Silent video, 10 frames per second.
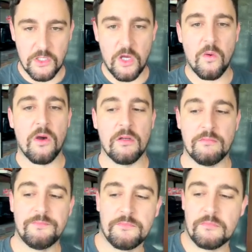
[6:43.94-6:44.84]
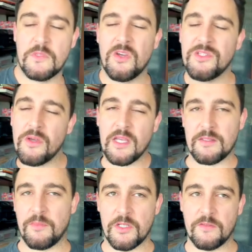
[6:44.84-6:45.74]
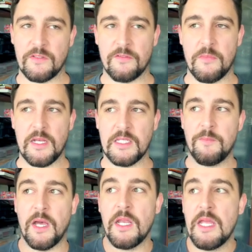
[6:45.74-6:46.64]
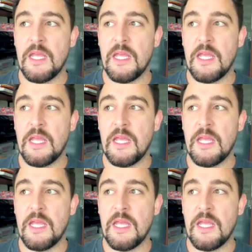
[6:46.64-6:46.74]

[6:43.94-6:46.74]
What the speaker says: go on. Dozo has a bunch of different meanings, but